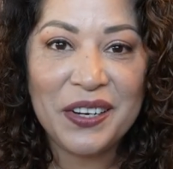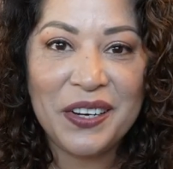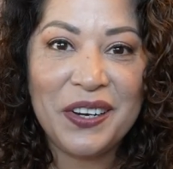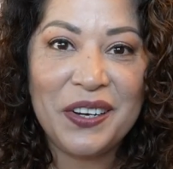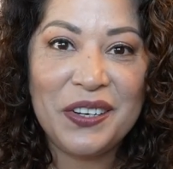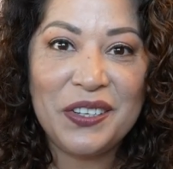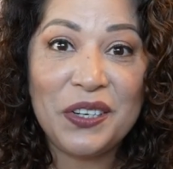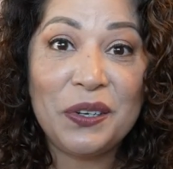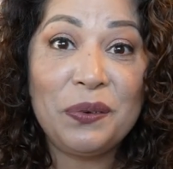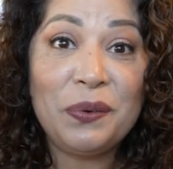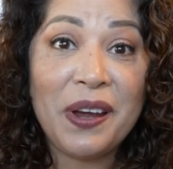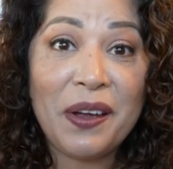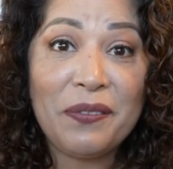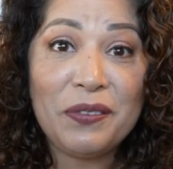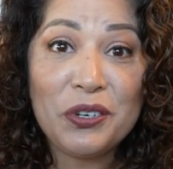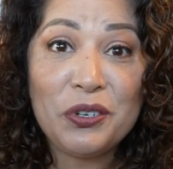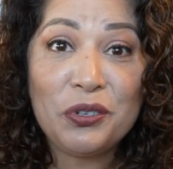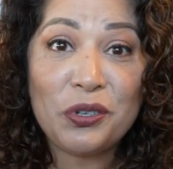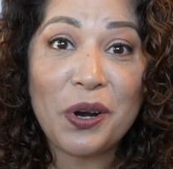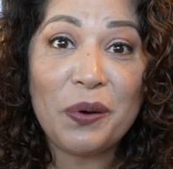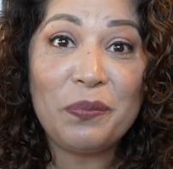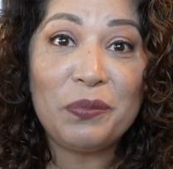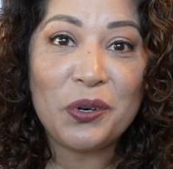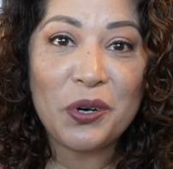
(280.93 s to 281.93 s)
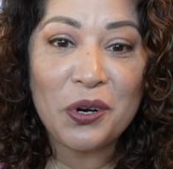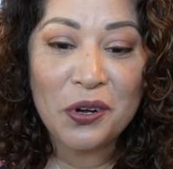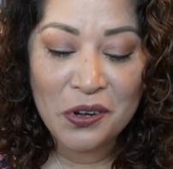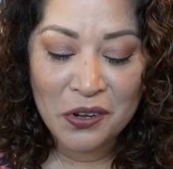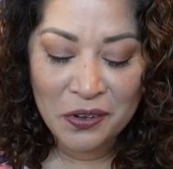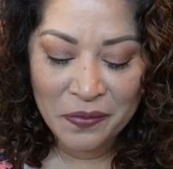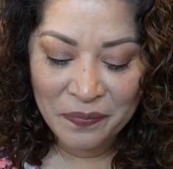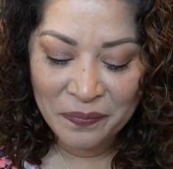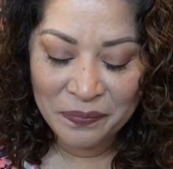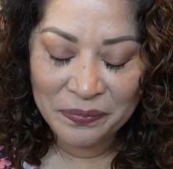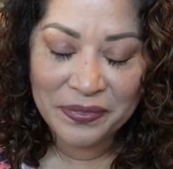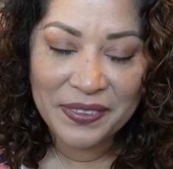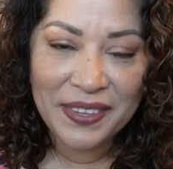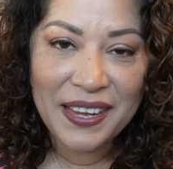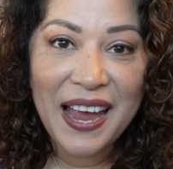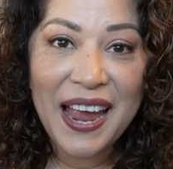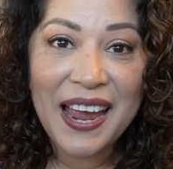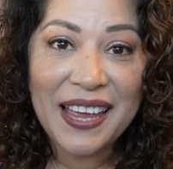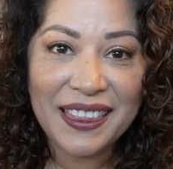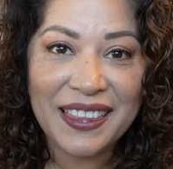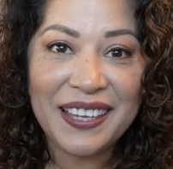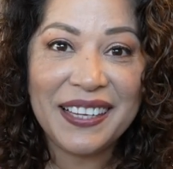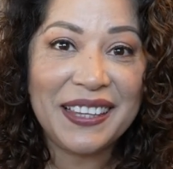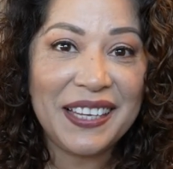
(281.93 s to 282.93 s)
Should we have a drum roll?
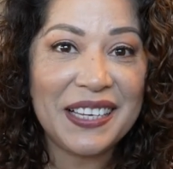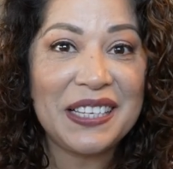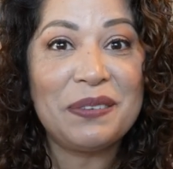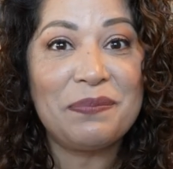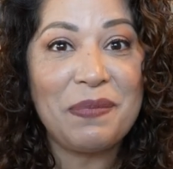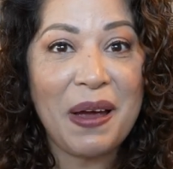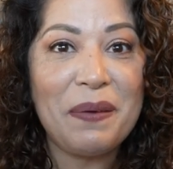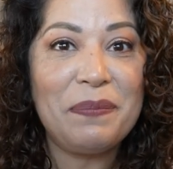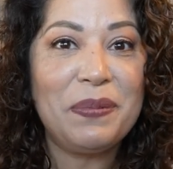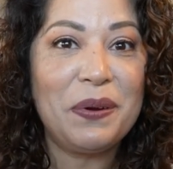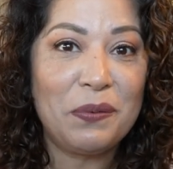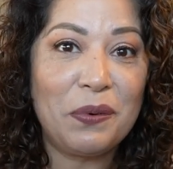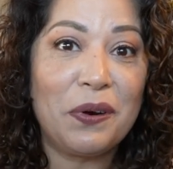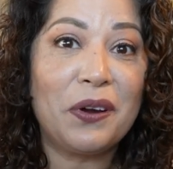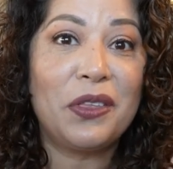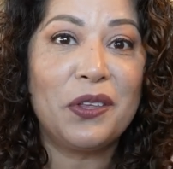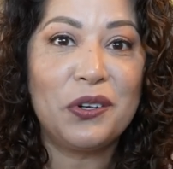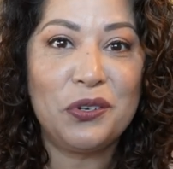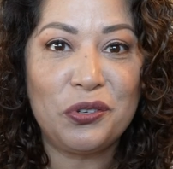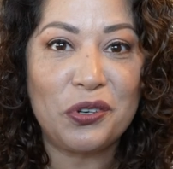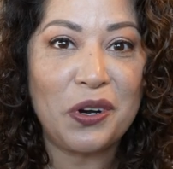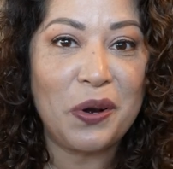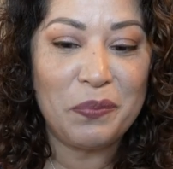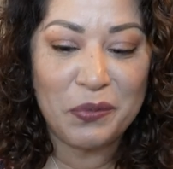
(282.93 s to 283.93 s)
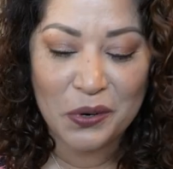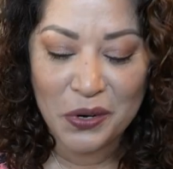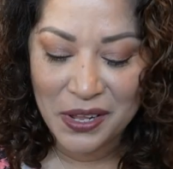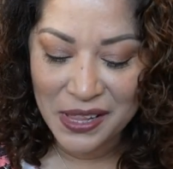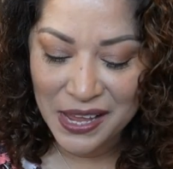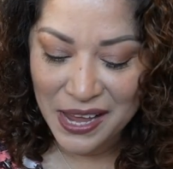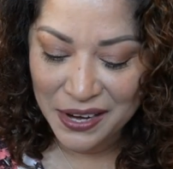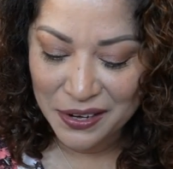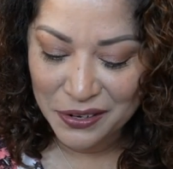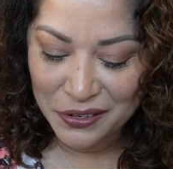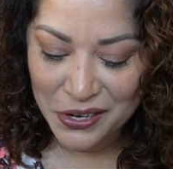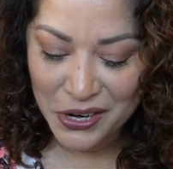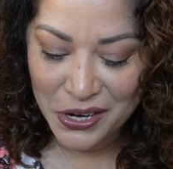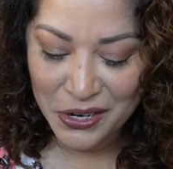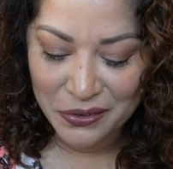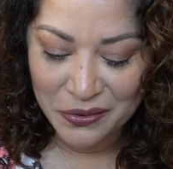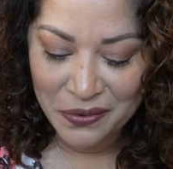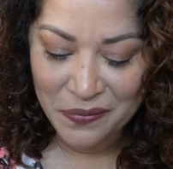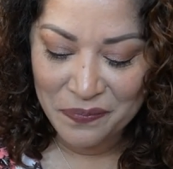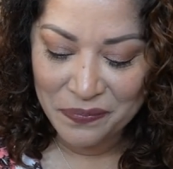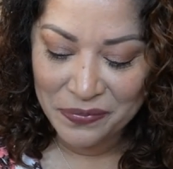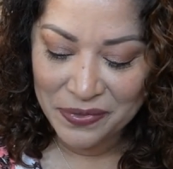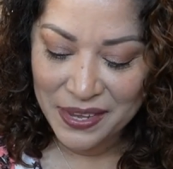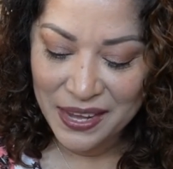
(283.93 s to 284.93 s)
I think this might be worth a drum roll, I don't know.
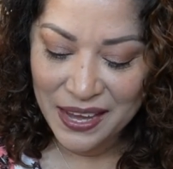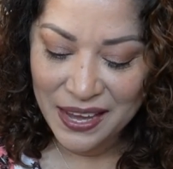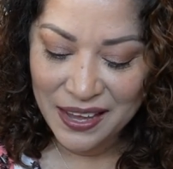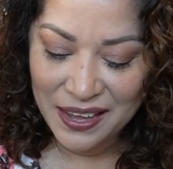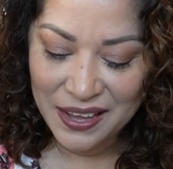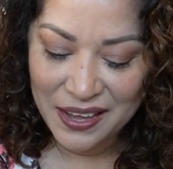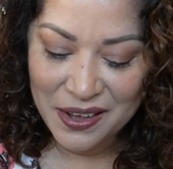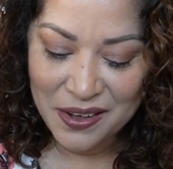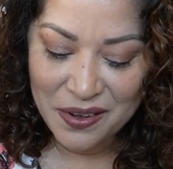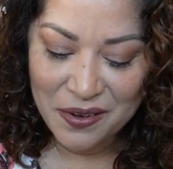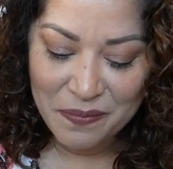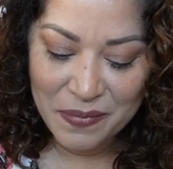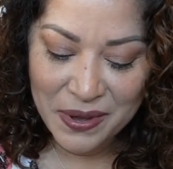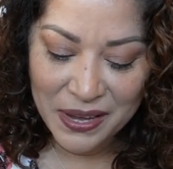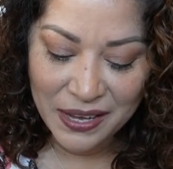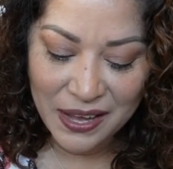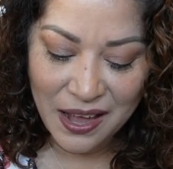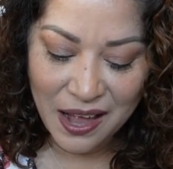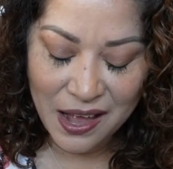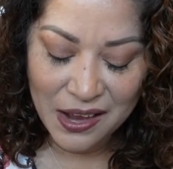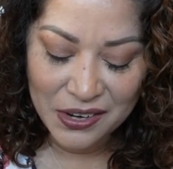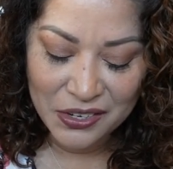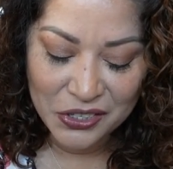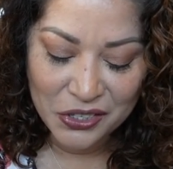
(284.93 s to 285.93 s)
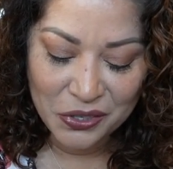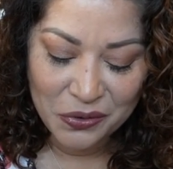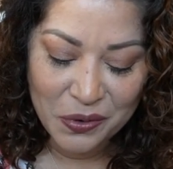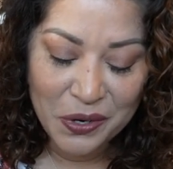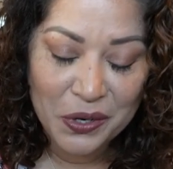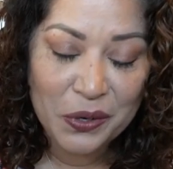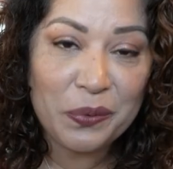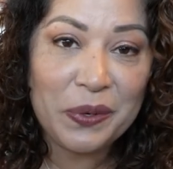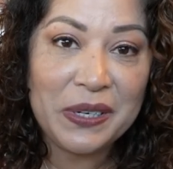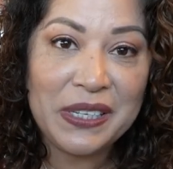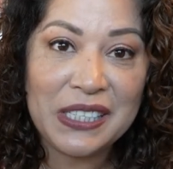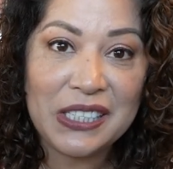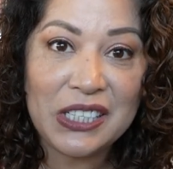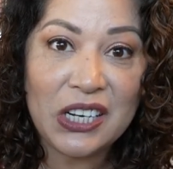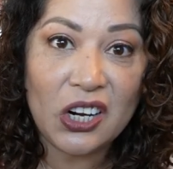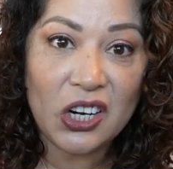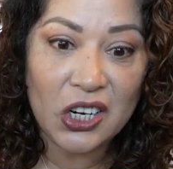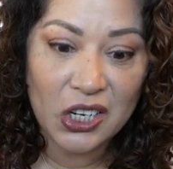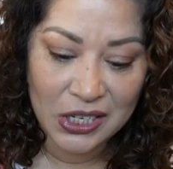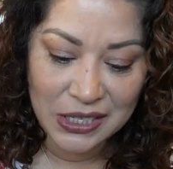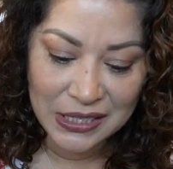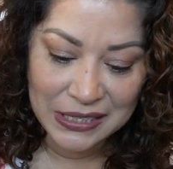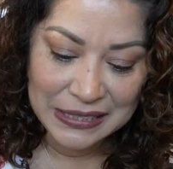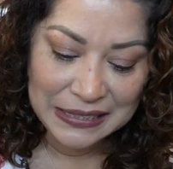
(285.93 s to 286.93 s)
Oh my gosh, where do we
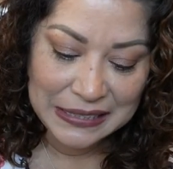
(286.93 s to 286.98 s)
start?